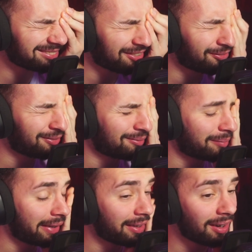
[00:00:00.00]
Oh
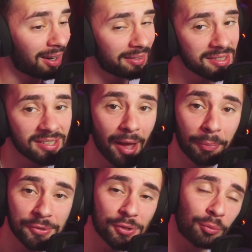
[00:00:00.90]
my god, this
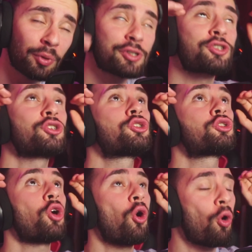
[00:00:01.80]
episode was
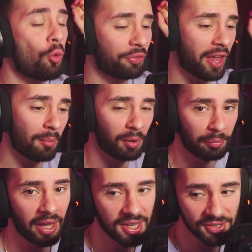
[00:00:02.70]
so damn
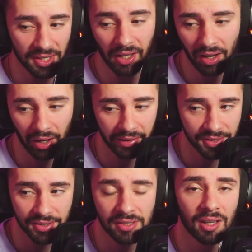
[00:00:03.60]
amazing,
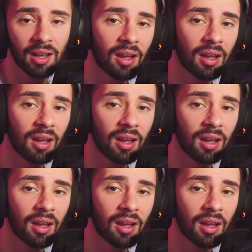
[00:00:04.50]
guys.